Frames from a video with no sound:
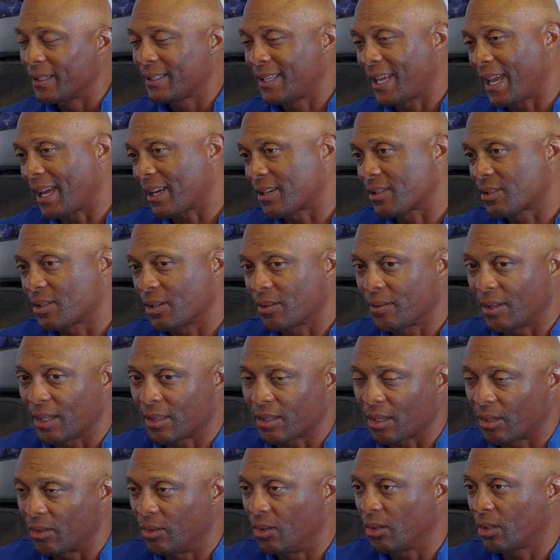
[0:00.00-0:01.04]
texture
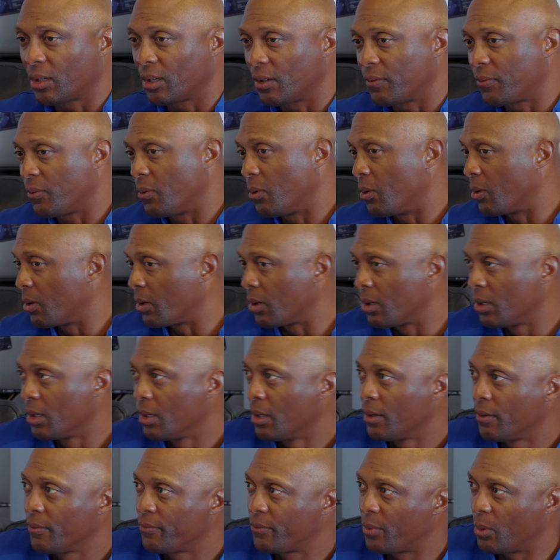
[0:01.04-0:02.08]
that they're looking for
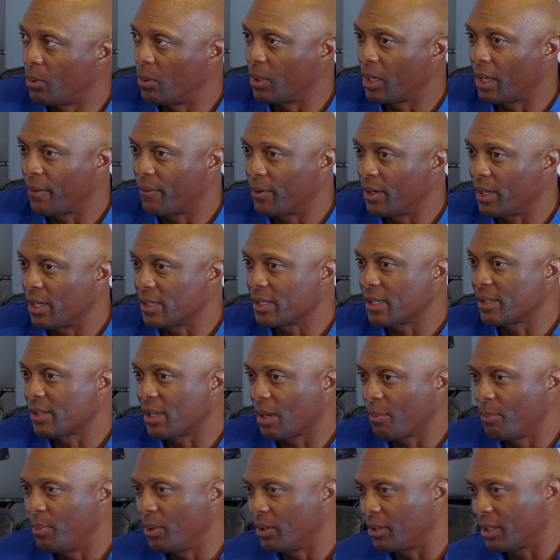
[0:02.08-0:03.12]
for whatever it is as
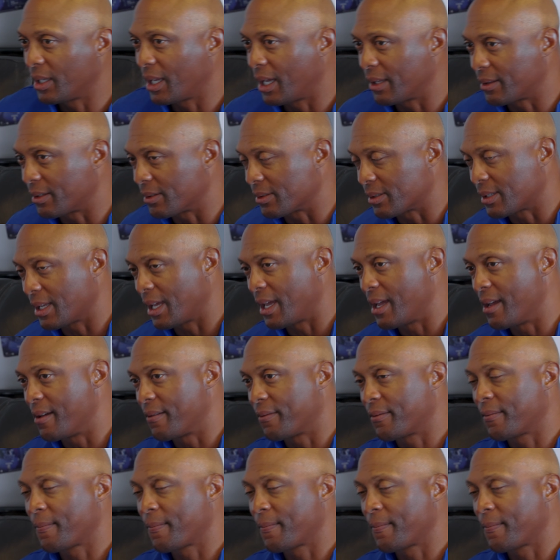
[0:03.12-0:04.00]
they're building out their staff.